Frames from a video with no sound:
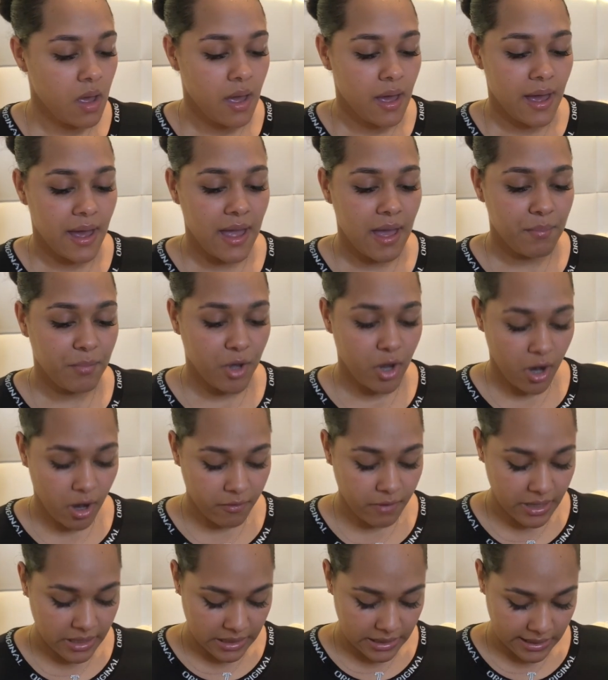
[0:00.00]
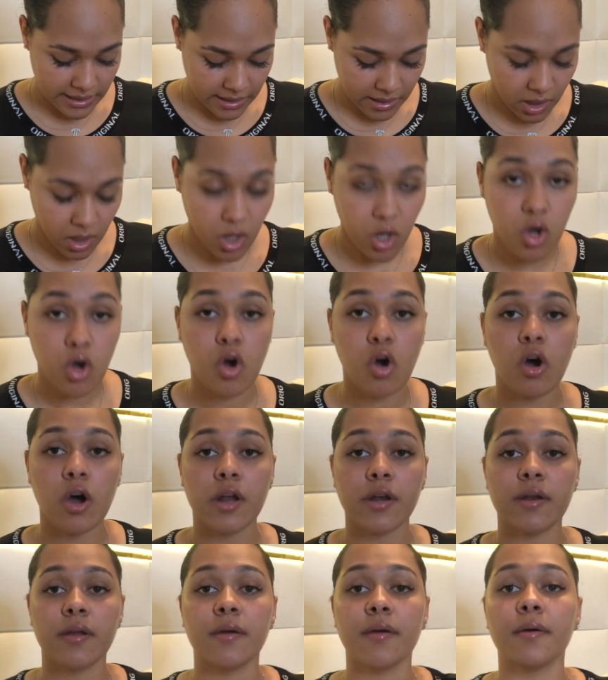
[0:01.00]
I am currently
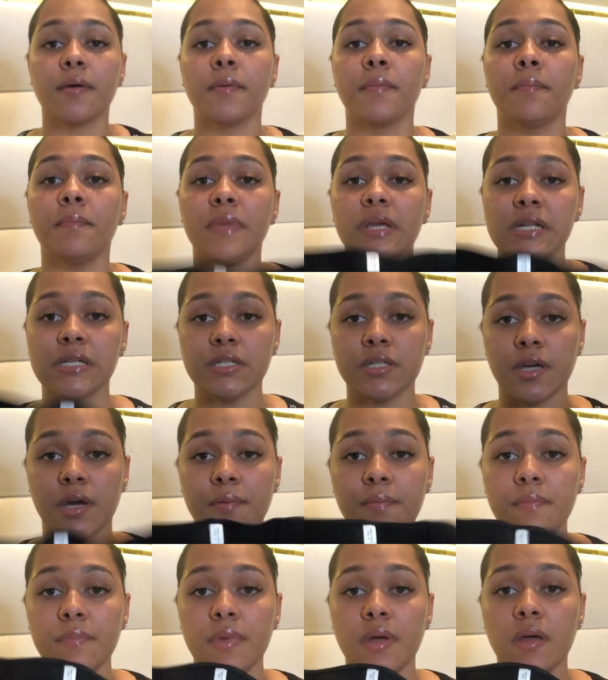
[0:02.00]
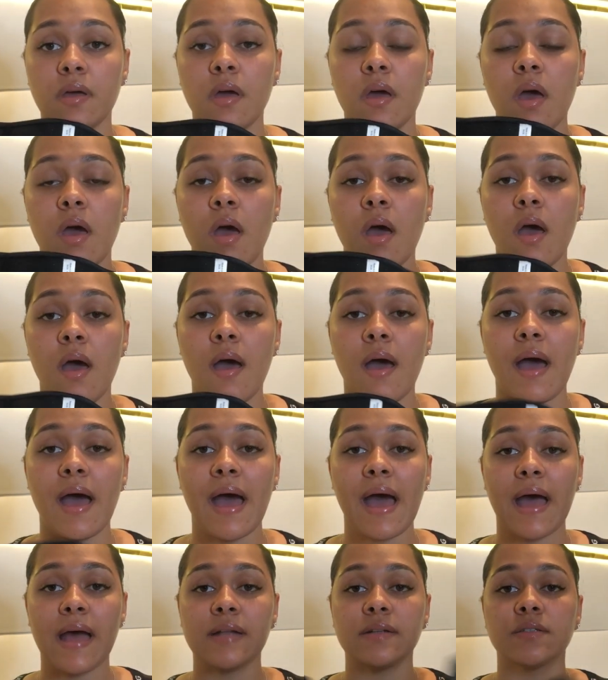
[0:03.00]
on medium,
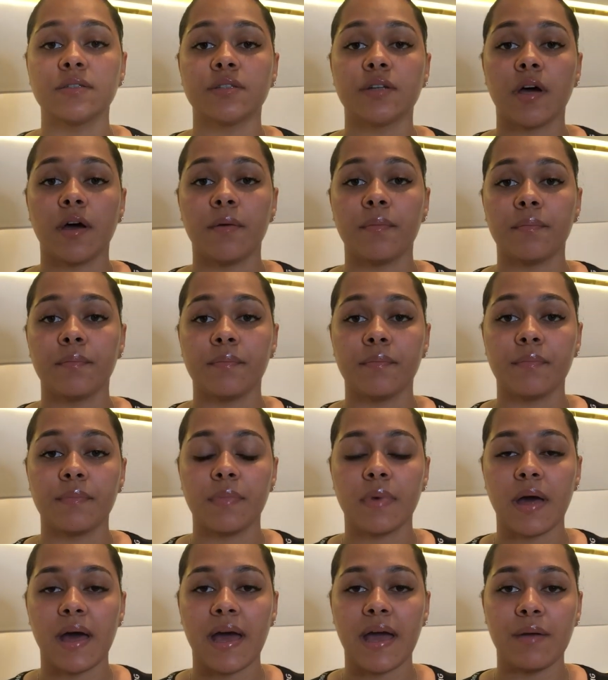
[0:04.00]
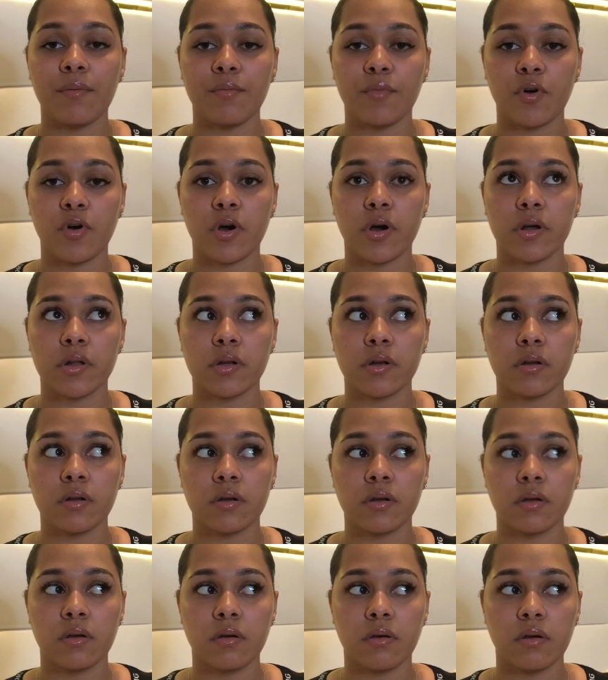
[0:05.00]
and I'm on
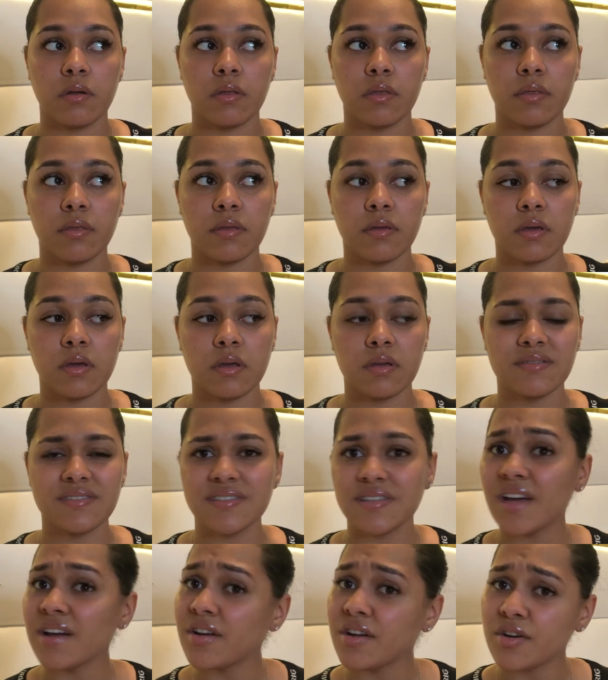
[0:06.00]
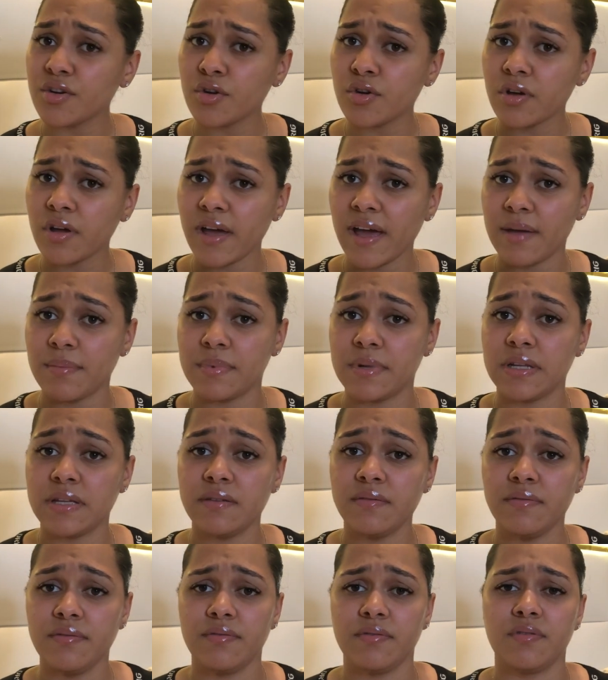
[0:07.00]
the second hook, I
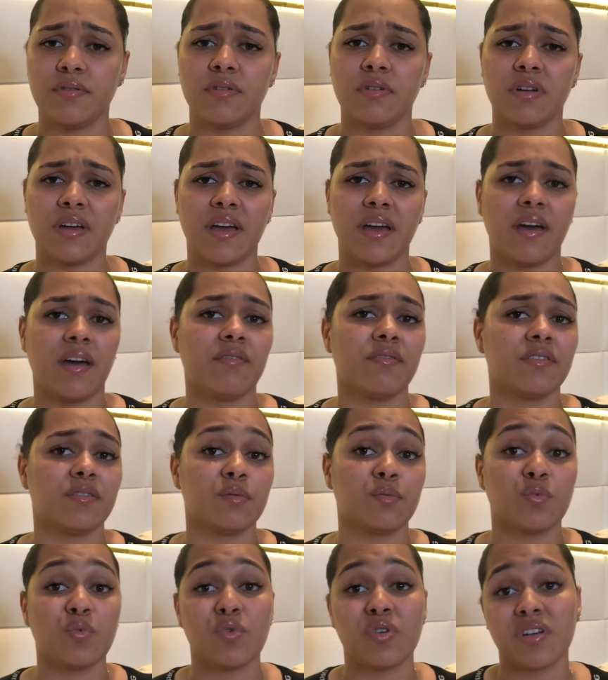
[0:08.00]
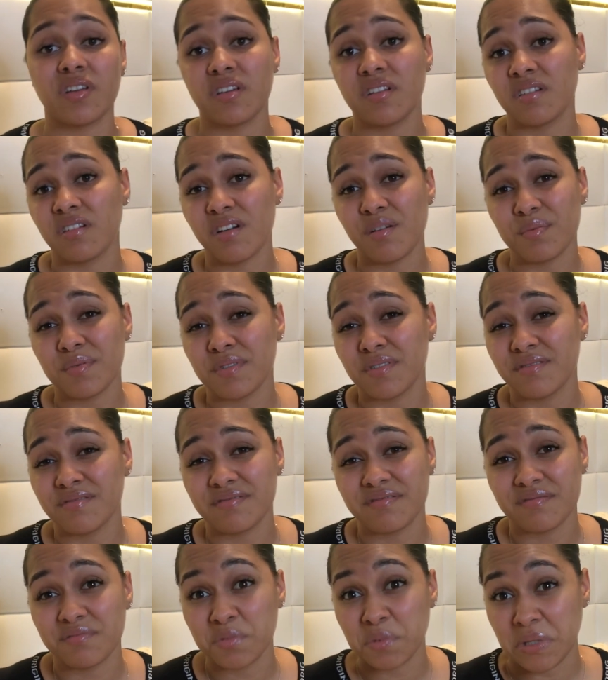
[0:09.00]
believe. I haven't worn it in a couple of
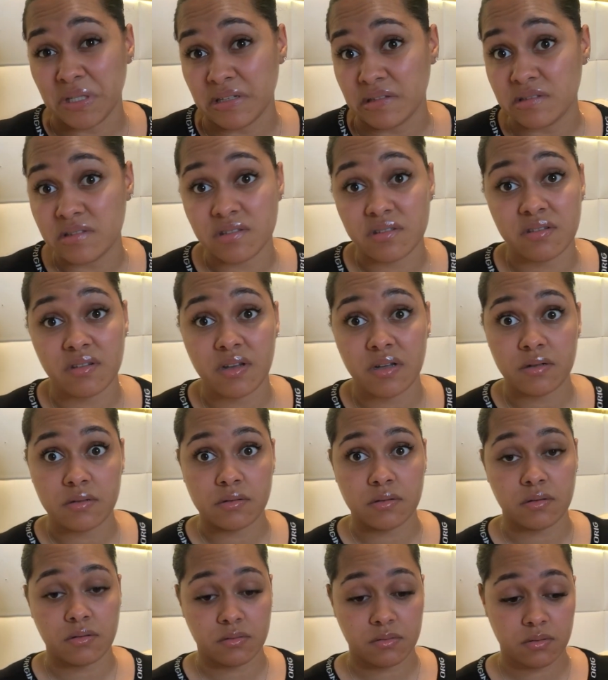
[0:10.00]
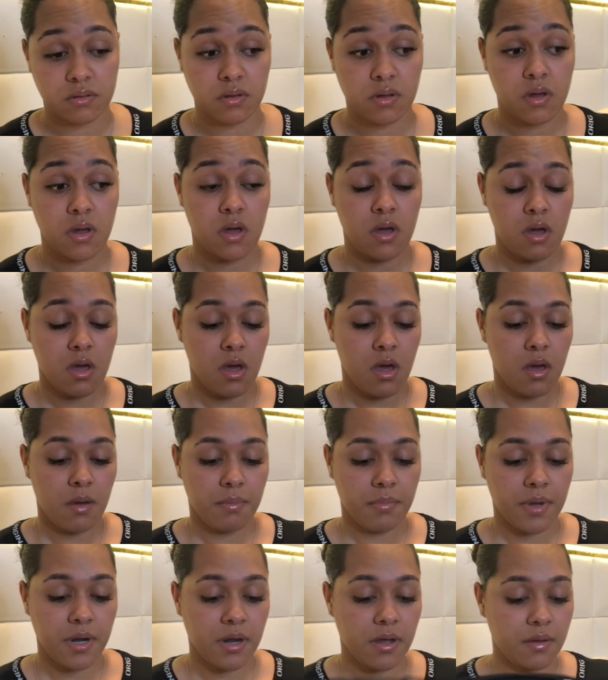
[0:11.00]
weeks, so I don't know.
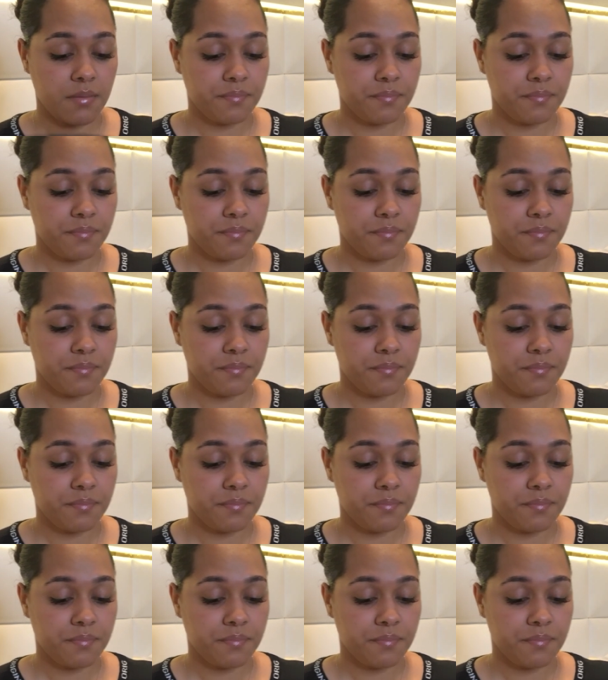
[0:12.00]
But